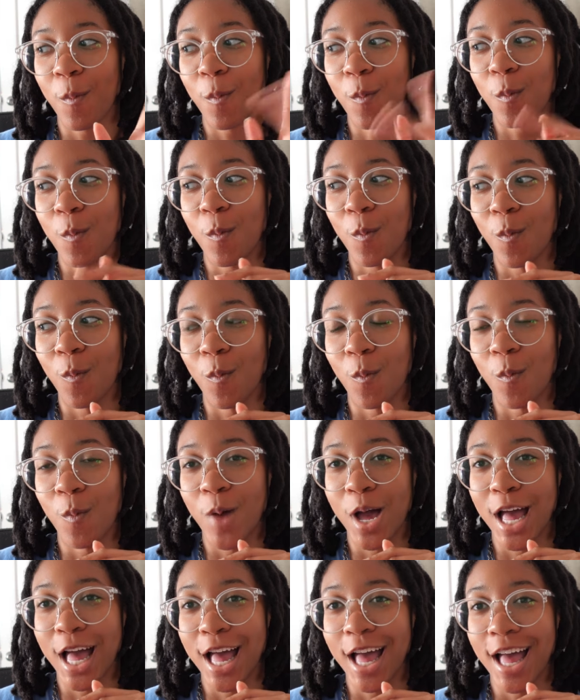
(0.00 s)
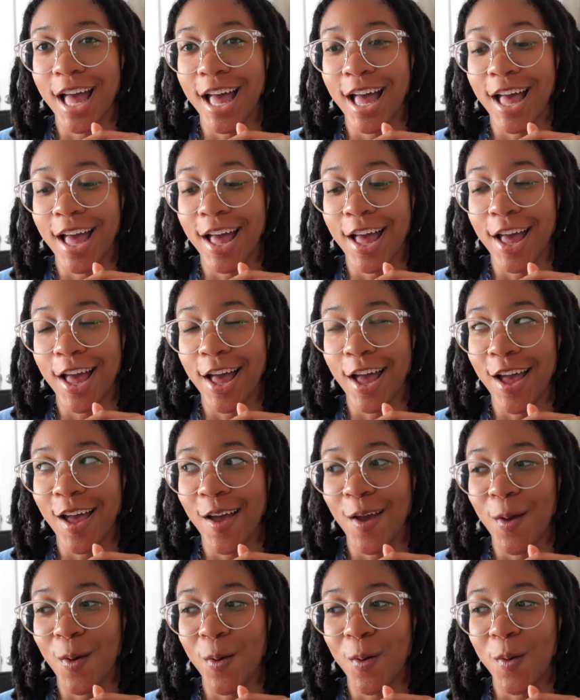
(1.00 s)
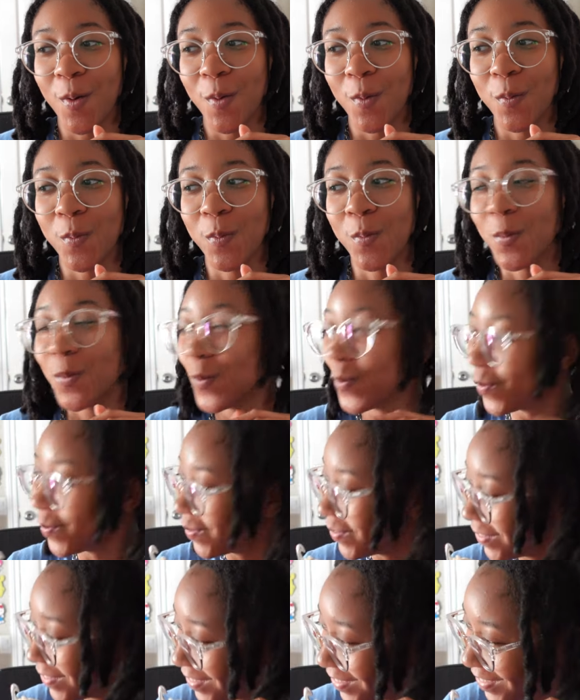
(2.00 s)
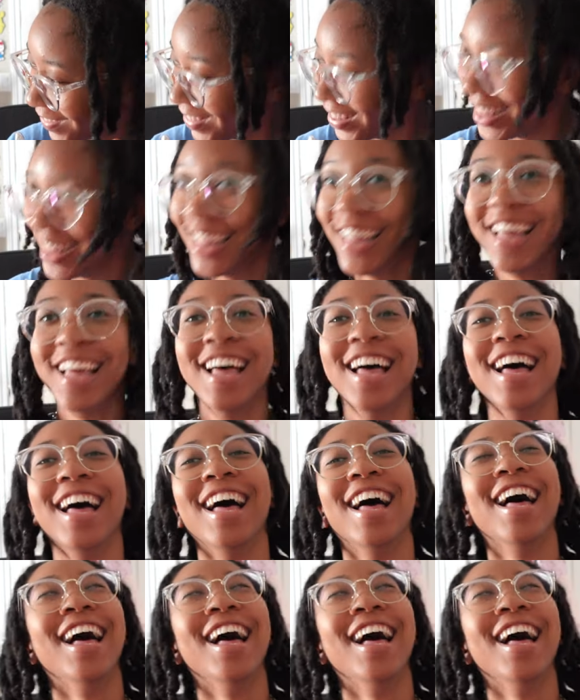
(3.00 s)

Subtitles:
(silence)